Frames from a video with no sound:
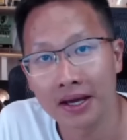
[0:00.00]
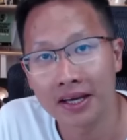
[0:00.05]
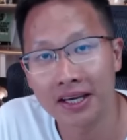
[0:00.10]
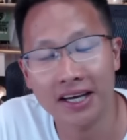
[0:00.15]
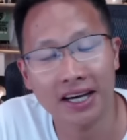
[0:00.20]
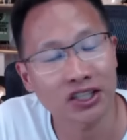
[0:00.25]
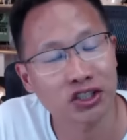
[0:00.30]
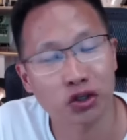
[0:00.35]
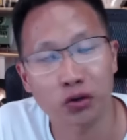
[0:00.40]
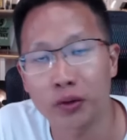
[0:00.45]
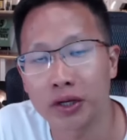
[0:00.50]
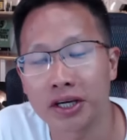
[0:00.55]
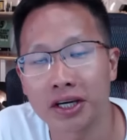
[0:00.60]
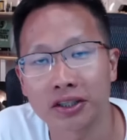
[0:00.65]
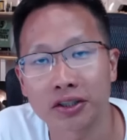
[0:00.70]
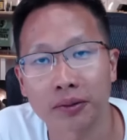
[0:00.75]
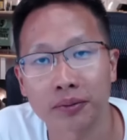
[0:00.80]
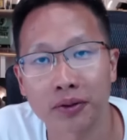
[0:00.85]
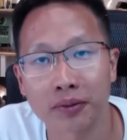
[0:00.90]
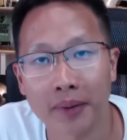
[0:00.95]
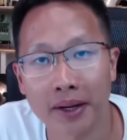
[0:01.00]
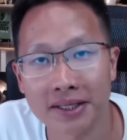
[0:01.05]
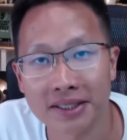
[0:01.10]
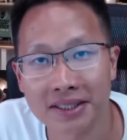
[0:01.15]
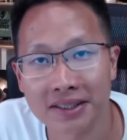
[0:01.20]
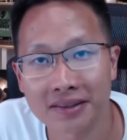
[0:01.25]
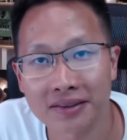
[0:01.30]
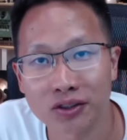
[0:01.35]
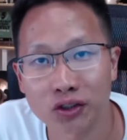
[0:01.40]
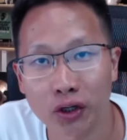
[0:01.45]
Hey guys, Joey here, talk to
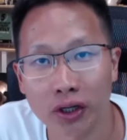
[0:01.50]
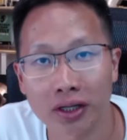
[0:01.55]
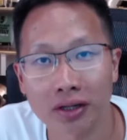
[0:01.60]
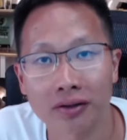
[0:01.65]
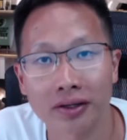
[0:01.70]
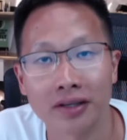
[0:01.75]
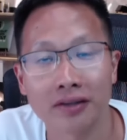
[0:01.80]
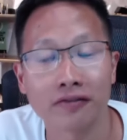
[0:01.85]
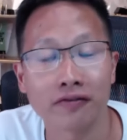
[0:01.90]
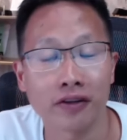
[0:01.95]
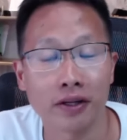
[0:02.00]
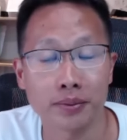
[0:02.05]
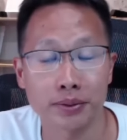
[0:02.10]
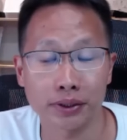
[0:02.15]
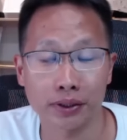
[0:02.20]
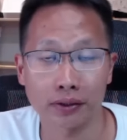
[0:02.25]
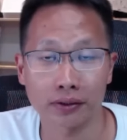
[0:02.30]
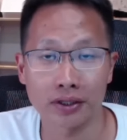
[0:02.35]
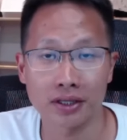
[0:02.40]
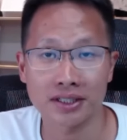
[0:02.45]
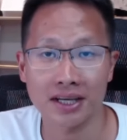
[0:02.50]
remisier, trader in Phillip Securities.